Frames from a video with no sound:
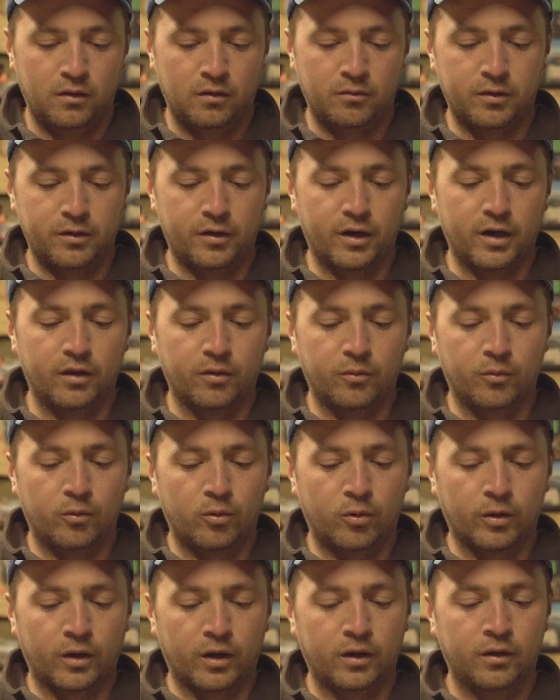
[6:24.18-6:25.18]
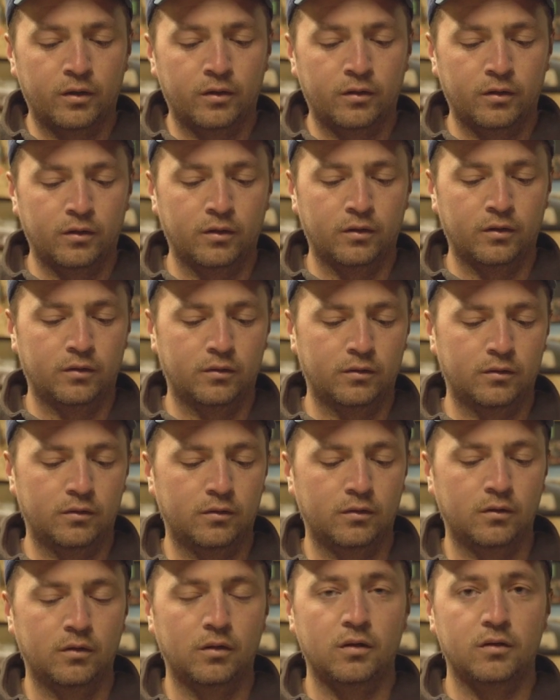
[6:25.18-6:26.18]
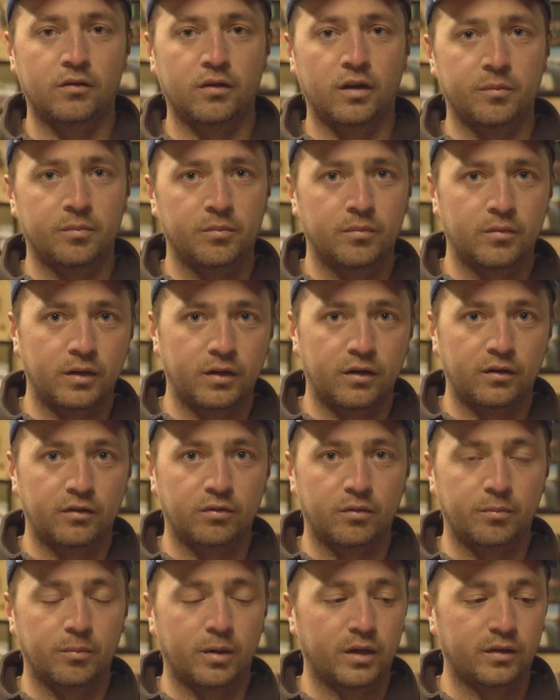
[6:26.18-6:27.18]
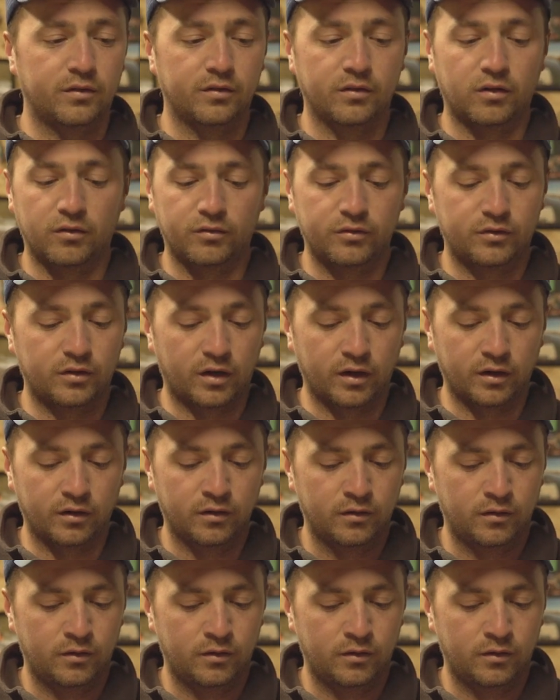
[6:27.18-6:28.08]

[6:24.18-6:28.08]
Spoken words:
When you're out in the water, clip, and your swim bait's off. So